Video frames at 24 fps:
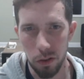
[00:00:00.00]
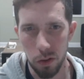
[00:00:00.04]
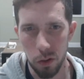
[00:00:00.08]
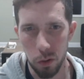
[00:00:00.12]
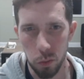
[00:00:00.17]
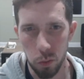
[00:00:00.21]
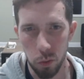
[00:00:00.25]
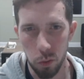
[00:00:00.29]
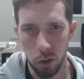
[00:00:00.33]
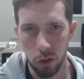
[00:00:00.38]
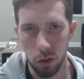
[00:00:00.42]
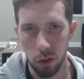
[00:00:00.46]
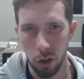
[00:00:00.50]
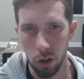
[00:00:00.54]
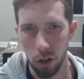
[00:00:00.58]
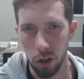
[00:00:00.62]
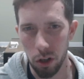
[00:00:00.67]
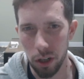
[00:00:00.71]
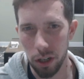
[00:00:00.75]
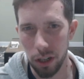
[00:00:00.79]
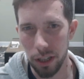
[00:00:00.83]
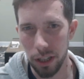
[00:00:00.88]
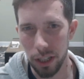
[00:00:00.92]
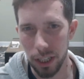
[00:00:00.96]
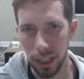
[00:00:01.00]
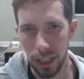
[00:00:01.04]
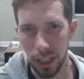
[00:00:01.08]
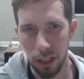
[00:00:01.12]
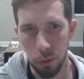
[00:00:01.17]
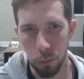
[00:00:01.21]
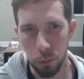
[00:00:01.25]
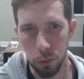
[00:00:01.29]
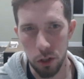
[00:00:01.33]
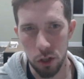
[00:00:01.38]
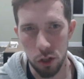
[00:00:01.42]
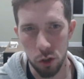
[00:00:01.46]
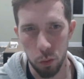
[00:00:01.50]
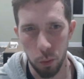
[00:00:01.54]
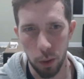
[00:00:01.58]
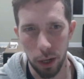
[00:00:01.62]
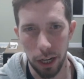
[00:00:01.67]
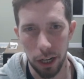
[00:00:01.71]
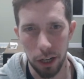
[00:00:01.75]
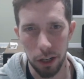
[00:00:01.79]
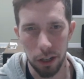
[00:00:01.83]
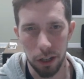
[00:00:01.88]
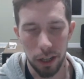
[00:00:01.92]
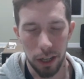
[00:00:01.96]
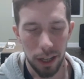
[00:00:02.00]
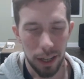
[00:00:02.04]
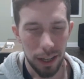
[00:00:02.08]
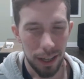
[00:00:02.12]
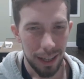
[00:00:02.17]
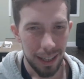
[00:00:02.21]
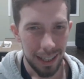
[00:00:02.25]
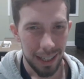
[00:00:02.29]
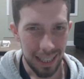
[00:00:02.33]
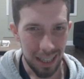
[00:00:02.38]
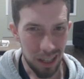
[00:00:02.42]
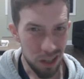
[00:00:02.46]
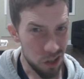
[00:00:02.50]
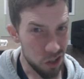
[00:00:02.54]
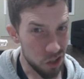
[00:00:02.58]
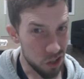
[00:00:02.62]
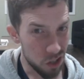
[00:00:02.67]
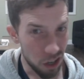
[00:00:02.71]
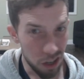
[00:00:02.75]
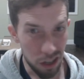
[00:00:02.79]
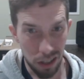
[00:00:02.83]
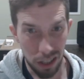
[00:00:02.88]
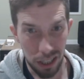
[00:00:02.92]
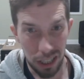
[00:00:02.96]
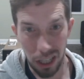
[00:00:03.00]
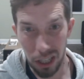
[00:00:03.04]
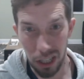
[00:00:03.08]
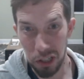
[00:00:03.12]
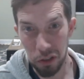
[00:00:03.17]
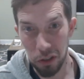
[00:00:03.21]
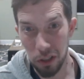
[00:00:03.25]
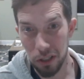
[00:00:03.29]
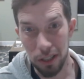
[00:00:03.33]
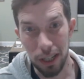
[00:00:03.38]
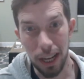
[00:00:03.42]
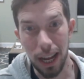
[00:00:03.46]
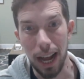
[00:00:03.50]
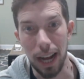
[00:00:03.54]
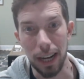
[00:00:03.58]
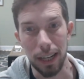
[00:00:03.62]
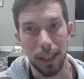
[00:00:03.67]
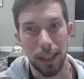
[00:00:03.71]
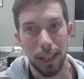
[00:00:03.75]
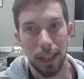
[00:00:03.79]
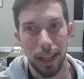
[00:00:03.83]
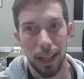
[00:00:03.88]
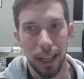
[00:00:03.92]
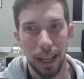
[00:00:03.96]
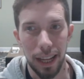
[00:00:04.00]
the rook on the e3 square is suddenly under attack,